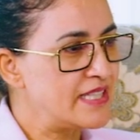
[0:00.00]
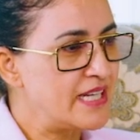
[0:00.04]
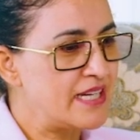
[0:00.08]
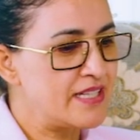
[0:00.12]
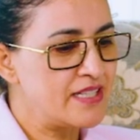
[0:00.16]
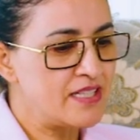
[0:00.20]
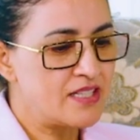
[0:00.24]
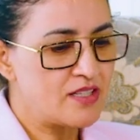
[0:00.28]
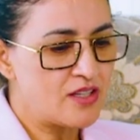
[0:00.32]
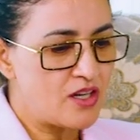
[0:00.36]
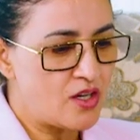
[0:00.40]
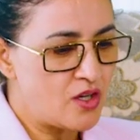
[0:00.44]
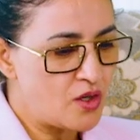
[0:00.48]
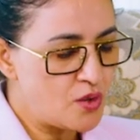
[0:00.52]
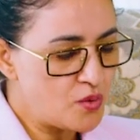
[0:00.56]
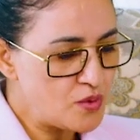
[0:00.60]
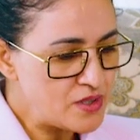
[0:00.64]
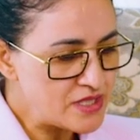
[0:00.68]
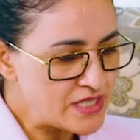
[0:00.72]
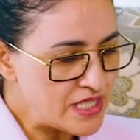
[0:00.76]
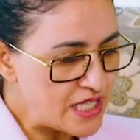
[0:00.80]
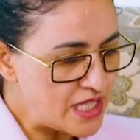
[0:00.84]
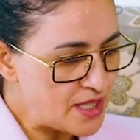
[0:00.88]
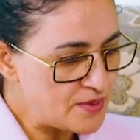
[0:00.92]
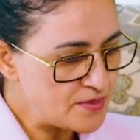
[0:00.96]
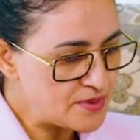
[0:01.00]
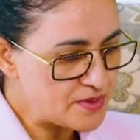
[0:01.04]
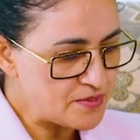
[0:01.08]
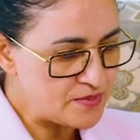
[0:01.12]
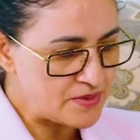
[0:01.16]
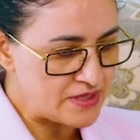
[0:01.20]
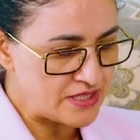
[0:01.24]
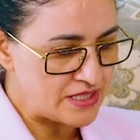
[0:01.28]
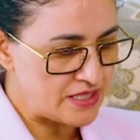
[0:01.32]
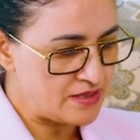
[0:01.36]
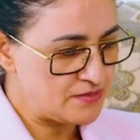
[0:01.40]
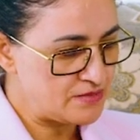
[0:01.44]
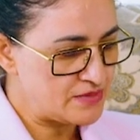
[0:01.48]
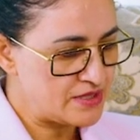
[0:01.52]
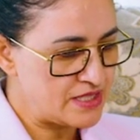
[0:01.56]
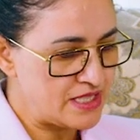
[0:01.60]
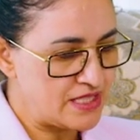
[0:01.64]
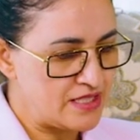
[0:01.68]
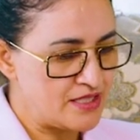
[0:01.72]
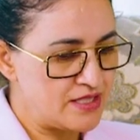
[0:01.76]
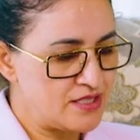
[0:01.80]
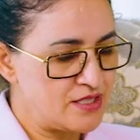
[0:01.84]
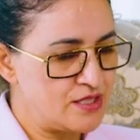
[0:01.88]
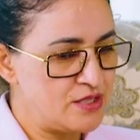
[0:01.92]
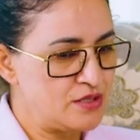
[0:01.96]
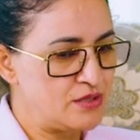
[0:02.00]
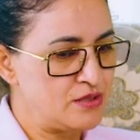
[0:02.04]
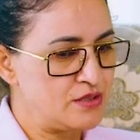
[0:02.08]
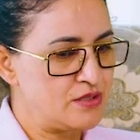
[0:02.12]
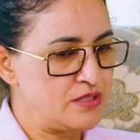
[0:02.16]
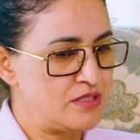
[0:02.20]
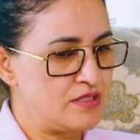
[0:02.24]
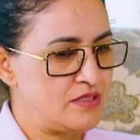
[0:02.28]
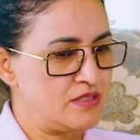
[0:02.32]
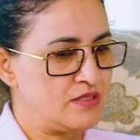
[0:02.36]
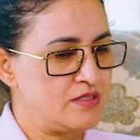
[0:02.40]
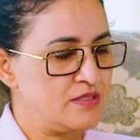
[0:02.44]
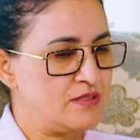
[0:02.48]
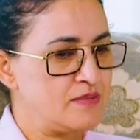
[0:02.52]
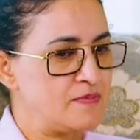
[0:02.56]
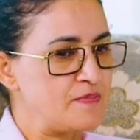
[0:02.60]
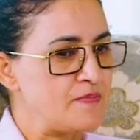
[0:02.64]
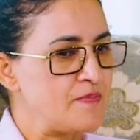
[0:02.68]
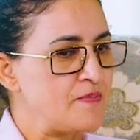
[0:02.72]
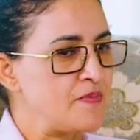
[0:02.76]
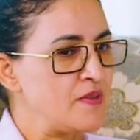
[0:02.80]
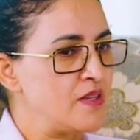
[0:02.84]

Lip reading: And it always helped me. I'm telling you,